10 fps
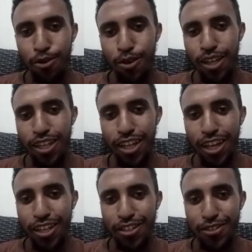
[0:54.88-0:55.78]

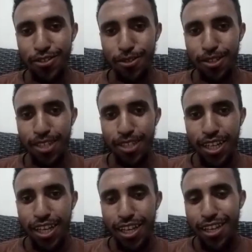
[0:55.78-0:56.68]
29 years old.
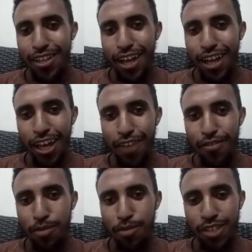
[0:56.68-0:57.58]
Uh, I have
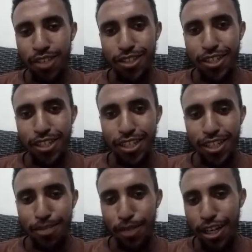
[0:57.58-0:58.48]
a basic degree
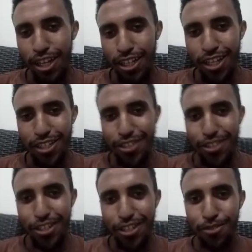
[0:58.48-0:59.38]
in mechanical
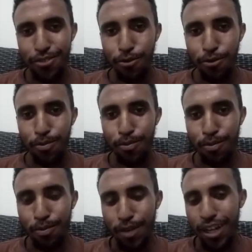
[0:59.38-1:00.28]
engineering from
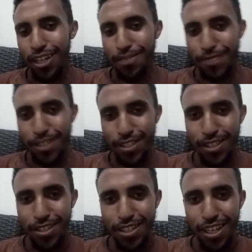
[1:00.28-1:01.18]
Mekelle University.